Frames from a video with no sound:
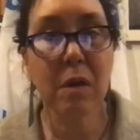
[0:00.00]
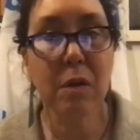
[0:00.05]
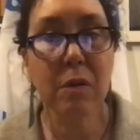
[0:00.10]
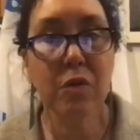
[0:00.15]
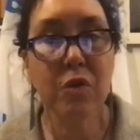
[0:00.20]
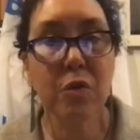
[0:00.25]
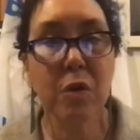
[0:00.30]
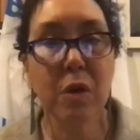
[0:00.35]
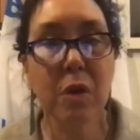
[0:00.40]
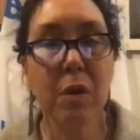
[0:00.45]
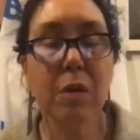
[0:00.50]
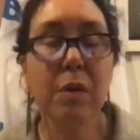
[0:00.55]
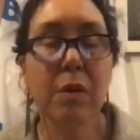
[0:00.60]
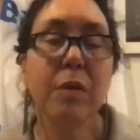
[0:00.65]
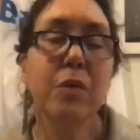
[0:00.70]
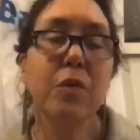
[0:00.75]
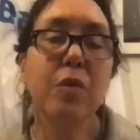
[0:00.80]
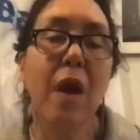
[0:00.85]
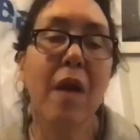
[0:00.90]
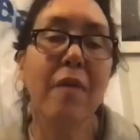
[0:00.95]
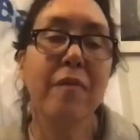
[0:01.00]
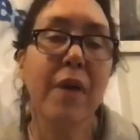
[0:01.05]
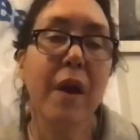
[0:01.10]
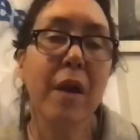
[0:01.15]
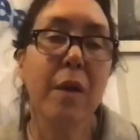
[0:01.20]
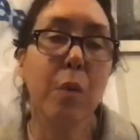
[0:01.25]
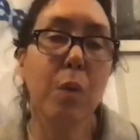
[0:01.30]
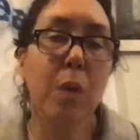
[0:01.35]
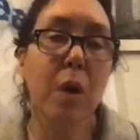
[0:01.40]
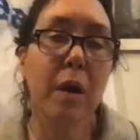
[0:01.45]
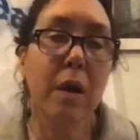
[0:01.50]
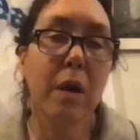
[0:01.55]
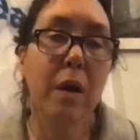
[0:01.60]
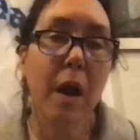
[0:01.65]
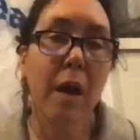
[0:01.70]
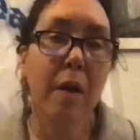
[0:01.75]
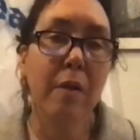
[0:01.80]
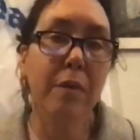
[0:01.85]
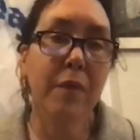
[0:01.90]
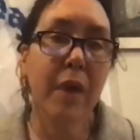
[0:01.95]
to include Graphite 1
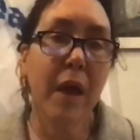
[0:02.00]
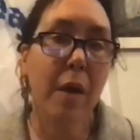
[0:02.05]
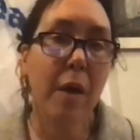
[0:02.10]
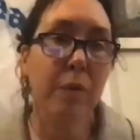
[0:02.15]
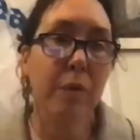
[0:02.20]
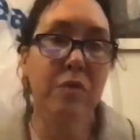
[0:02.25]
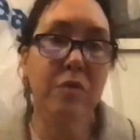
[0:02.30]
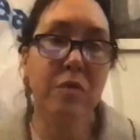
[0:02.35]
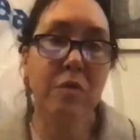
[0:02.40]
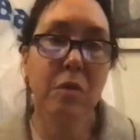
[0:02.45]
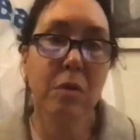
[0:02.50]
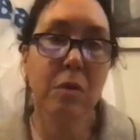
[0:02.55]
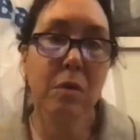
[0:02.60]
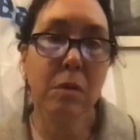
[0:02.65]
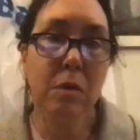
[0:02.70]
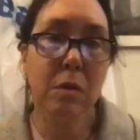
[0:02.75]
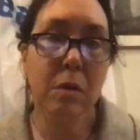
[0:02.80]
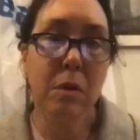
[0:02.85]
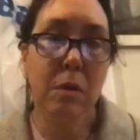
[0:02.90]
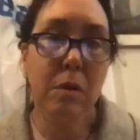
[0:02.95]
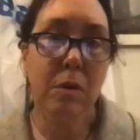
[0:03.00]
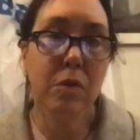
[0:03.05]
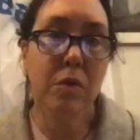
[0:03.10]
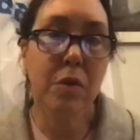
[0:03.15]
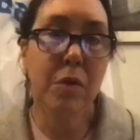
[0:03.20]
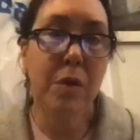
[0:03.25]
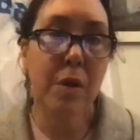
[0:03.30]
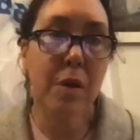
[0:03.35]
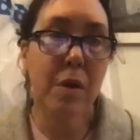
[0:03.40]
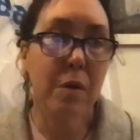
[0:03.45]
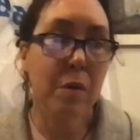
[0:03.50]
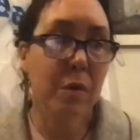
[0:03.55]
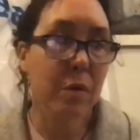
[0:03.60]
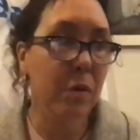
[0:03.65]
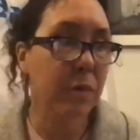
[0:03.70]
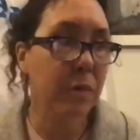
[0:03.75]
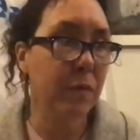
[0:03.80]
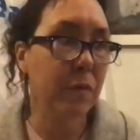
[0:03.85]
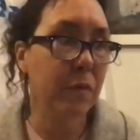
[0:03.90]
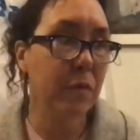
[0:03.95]
out of Council to
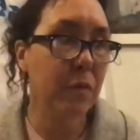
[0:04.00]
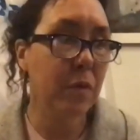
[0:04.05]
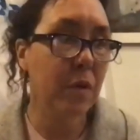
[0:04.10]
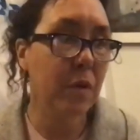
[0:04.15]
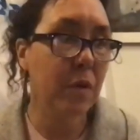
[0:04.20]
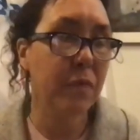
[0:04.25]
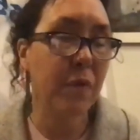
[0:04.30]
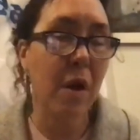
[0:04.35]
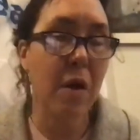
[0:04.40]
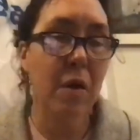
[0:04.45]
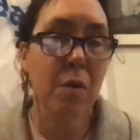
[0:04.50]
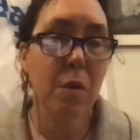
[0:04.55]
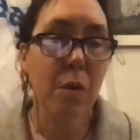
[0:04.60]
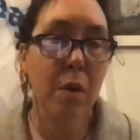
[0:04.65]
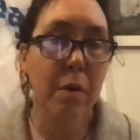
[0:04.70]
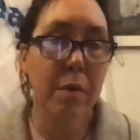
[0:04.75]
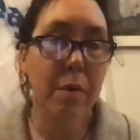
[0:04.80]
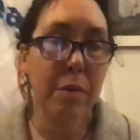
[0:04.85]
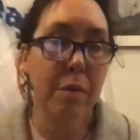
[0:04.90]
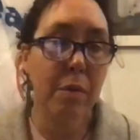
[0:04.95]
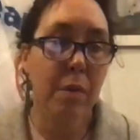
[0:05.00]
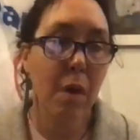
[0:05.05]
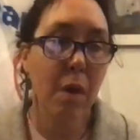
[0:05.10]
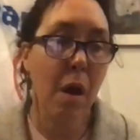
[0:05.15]
the far north,